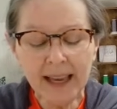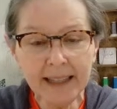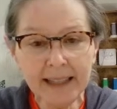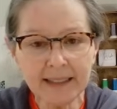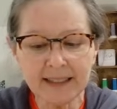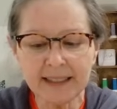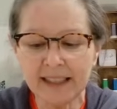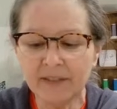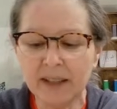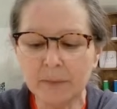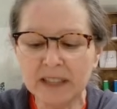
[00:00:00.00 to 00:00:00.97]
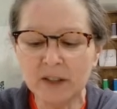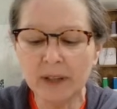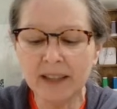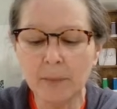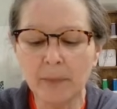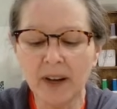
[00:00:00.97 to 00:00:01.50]
hanging sleeve in
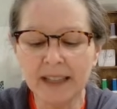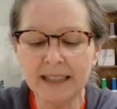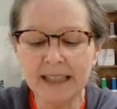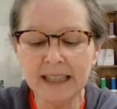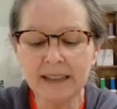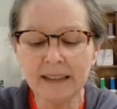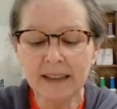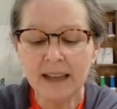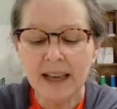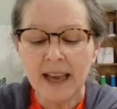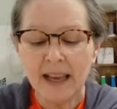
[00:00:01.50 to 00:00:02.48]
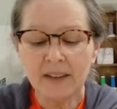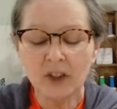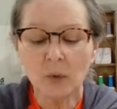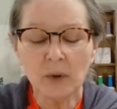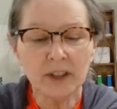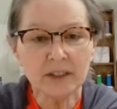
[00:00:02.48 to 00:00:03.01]
between the binding and the
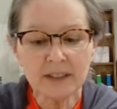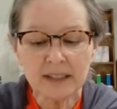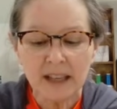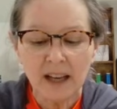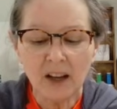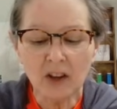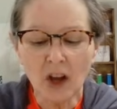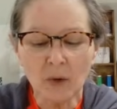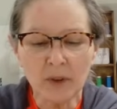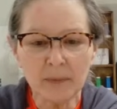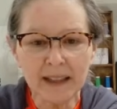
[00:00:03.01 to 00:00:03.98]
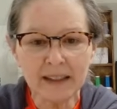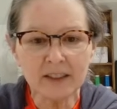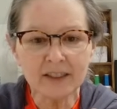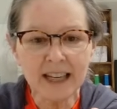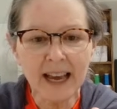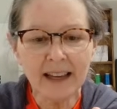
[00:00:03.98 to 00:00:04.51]
quilt, along with my
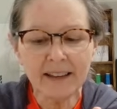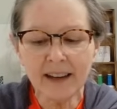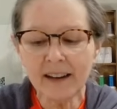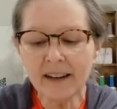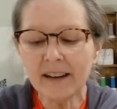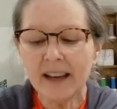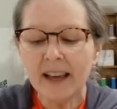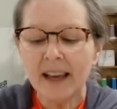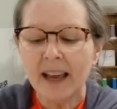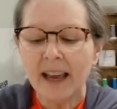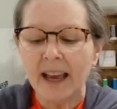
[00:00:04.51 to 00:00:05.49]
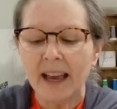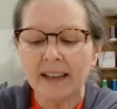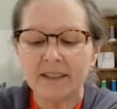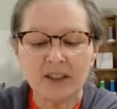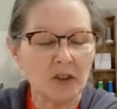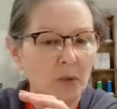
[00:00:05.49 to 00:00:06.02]
little tag there,
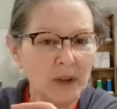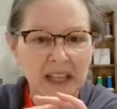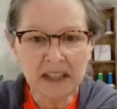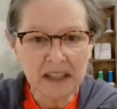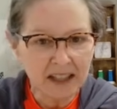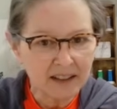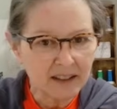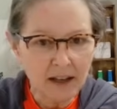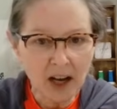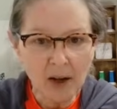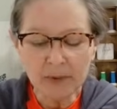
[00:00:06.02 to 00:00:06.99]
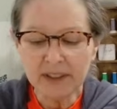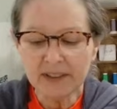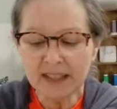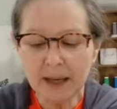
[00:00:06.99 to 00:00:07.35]
so that we can get a couple of